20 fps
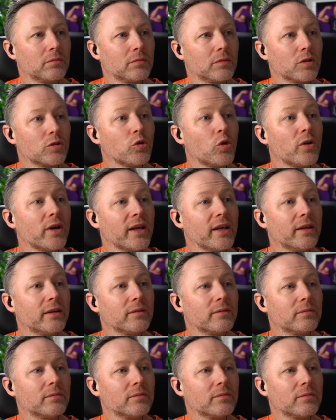Rory,
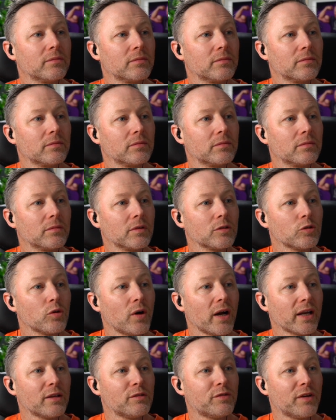
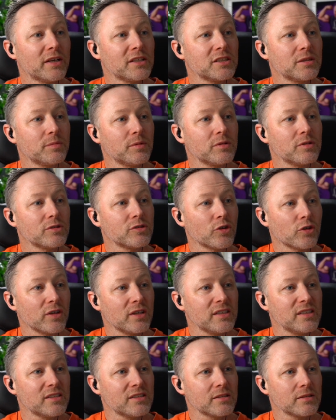low-hanging vegetables,
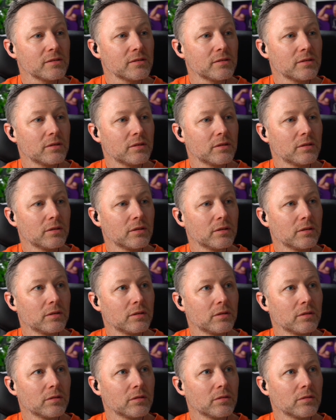zookies.
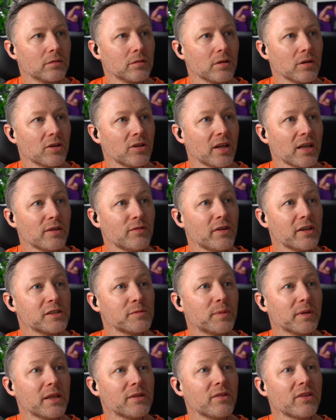Craigiverse
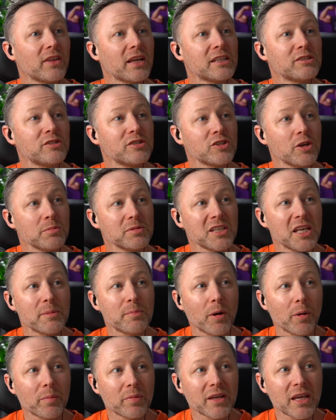Believer, thanks to subs. Keep
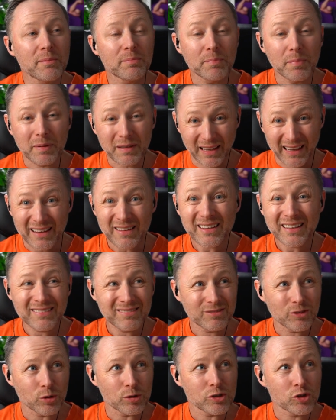up, keep,
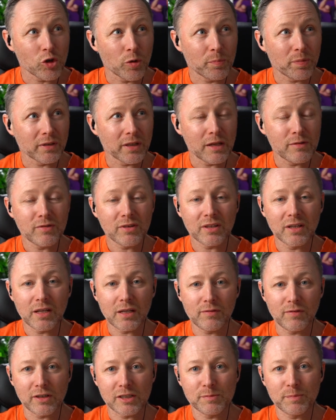don't stop believing,
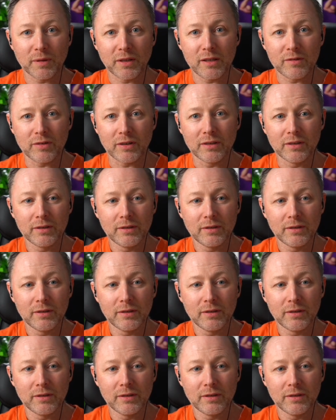Craigiverse Believer.